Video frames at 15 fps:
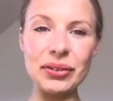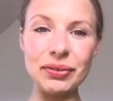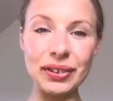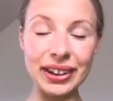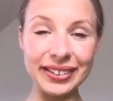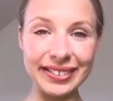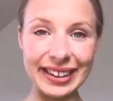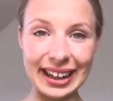
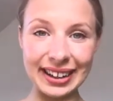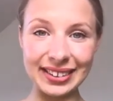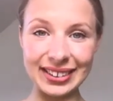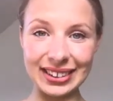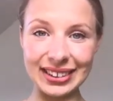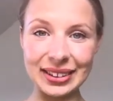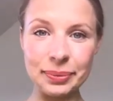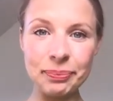first
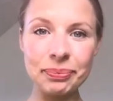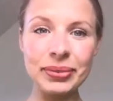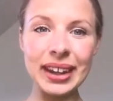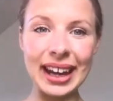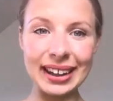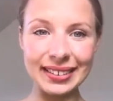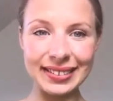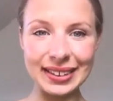section,
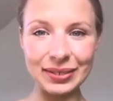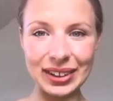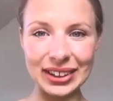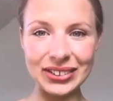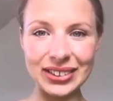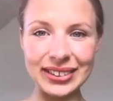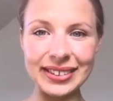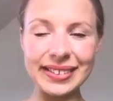Excavations,